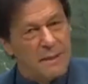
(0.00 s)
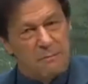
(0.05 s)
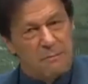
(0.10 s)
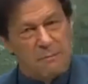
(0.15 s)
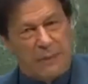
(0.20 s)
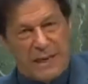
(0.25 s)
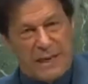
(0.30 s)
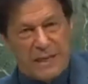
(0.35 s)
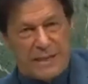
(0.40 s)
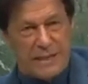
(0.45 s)

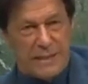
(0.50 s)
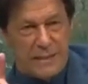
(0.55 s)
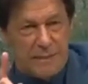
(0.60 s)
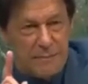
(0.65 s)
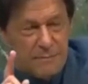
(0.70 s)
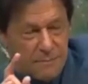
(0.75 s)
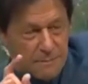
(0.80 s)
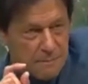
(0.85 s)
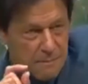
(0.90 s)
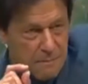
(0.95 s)
But
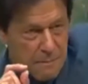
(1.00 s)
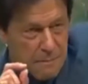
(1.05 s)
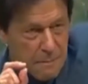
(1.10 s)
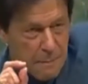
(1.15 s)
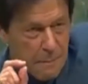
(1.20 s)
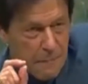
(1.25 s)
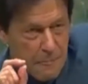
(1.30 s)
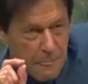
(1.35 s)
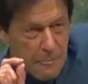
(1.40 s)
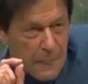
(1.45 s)

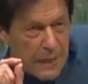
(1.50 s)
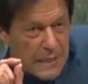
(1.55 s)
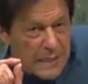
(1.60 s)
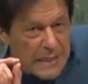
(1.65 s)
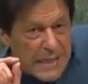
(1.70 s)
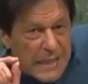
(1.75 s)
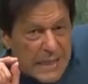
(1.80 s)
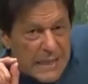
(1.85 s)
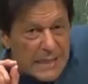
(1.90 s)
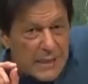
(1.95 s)

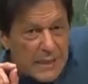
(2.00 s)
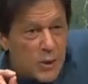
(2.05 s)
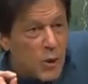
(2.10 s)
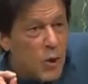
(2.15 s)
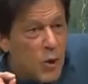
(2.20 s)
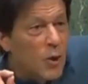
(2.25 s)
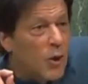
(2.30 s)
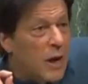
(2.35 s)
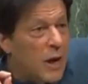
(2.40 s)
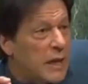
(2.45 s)
there is
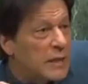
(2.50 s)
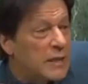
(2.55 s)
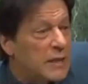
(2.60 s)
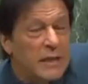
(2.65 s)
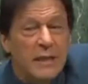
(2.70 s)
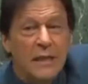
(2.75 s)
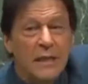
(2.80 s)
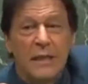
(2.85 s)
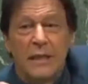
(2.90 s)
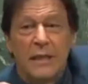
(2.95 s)
no
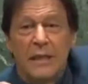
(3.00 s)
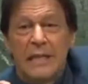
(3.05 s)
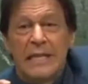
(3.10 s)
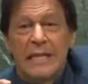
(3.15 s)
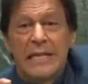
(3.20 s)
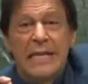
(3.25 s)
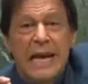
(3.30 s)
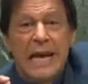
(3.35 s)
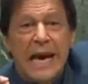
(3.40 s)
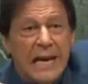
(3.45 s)
other
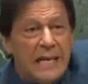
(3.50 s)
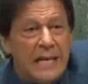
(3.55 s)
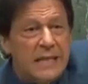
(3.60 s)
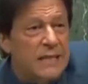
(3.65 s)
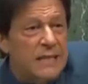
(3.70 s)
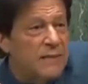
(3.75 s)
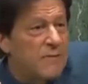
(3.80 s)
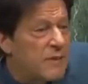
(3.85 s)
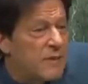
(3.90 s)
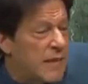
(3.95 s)

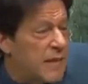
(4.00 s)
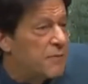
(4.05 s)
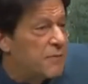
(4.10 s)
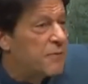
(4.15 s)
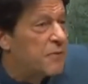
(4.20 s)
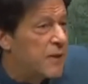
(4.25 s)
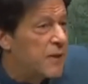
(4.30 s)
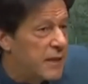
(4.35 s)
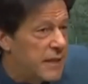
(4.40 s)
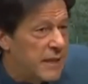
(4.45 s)
narrative left
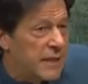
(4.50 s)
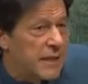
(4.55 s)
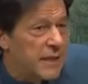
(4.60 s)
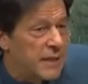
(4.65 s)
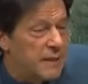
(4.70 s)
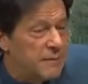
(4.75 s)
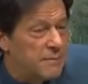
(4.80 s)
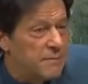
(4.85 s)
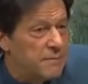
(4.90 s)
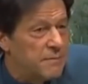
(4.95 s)
for India.
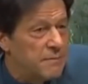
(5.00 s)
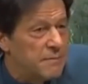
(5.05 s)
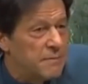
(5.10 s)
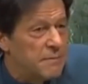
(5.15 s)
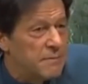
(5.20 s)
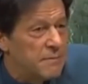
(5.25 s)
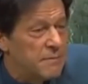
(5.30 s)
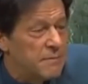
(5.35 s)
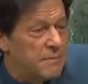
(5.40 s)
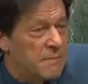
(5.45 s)

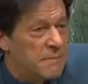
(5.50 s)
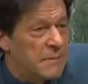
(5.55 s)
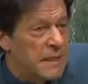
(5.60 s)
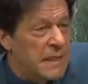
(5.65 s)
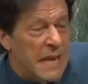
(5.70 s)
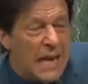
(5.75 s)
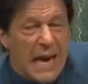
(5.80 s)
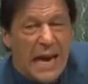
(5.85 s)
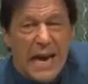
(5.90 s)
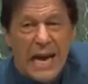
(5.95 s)

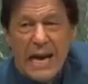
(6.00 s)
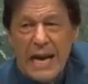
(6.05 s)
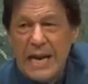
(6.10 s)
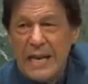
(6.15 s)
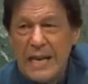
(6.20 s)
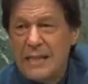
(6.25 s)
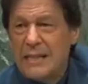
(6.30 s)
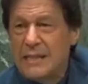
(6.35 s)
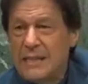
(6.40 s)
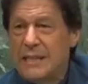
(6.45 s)

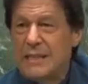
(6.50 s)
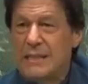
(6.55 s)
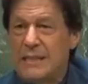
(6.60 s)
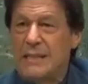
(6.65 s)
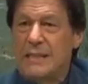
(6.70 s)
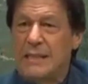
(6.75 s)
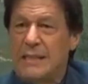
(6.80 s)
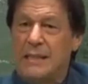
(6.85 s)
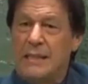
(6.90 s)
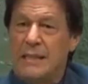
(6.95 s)

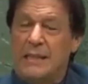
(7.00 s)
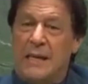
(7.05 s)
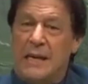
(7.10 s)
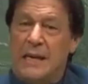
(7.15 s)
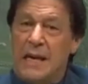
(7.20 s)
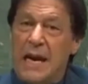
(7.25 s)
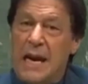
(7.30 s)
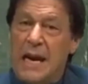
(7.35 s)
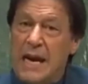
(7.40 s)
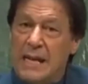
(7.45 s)
As
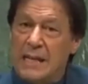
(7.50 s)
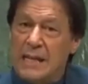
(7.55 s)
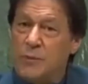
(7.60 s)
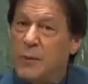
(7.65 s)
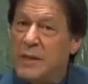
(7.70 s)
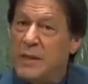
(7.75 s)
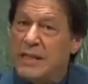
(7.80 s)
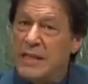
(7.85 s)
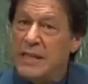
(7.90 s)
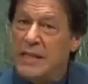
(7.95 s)

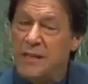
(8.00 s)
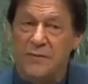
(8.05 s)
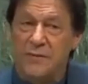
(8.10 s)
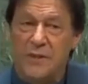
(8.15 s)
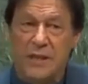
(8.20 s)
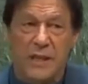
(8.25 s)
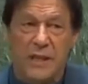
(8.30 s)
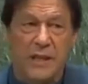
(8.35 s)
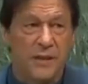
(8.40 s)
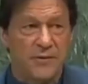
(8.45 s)
when they lift
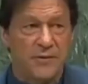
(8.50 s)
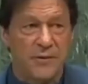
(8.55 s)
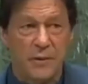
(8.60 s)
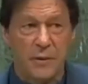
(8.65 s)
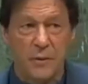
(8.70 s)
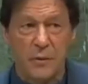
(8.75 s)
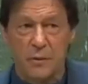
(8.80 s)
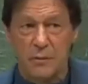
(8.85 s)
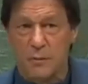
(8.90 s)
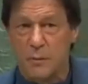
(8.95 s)
the
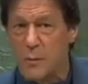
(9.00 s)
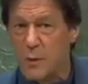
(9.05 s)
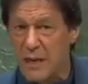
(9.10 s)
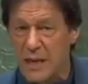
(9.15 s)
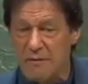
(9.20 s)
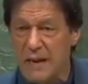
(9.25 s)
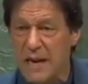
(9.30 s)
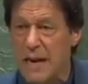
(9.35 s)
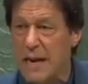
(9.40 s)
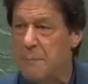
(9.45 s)
curfew,
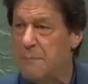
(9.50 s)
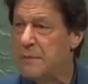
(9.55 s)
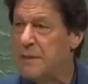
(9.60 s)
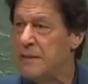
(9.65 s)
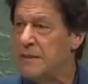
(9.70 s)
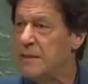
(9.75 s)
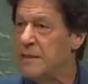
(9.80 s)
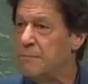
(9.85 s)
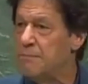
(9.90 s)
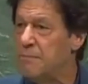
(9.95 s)
whatever
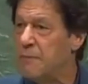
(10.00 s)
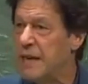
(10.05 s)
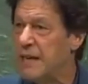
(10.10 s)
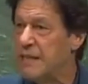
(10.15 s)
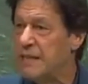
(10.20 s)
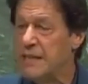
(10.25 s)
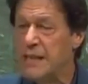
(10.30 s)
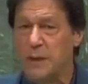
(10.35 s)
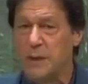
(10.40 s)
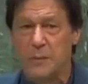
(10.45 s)
happens,
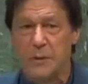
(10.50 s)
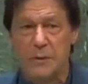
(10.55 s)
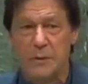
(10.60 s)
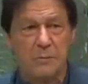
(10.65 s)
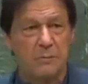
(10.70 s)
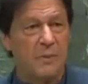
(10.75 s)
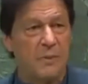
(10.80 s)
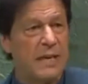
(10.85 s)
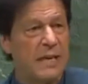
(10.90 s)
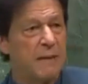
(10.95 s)
Pakistan will
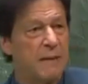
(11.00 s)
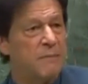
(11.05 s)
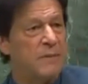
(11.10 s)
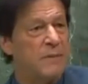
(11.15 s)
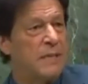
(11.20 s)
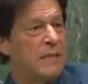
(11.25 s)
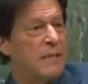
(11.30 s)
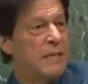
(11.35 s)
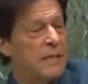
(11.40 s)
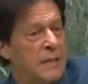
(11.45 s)
be
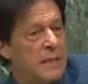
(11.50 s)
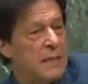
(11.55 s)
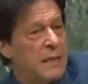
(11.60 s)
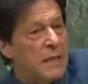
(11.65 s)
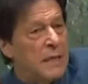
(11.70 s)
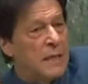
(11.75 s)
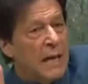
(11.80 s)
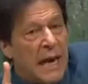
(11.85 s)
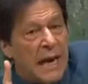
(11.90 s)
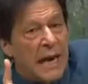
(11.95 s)
blamed,
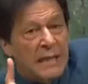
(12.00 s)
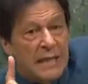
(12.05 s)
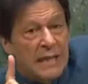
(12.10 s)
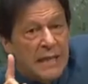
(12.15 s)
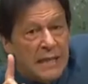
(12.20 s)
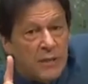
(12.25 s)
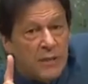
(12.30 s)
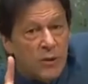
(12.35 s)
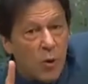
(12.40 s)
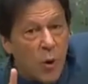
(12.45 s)
and
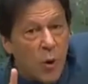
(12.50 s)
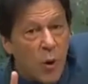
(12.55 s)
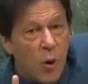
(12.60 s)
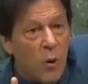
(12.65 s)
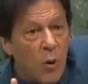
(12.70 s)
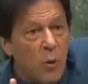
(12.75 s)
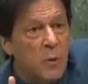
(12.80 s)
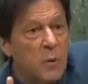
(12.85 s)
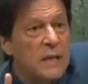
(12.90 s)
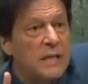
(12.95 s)
there is
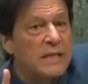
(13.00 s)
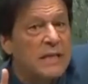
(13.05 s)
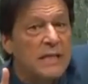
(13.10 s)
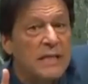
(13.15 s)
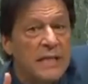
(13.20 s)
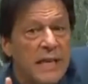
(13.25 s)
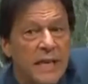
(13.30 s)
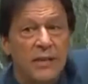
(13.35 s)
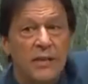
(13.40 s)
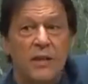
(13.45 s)
always a
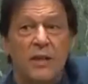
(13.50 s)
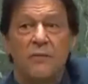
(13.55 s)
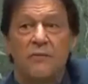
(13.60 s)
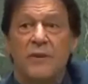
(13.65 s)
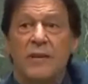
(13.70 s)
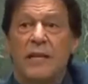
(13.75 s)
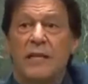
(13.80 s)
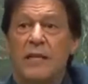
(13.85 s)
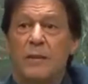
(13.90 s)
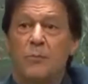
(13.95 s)
danger
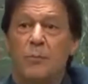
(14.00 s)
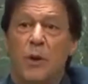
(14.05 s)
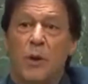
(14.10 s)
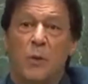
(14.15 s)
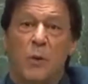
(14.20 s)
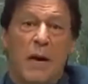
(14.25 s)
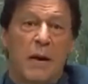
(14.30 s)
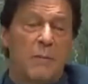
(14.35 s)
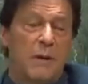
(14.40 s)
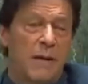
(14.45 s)
of another
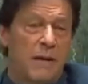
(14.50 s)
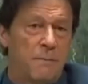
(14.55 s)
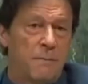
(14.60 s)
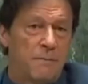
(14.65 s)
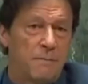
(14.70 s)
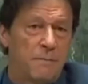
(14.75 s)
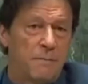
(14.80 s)
Pulwama.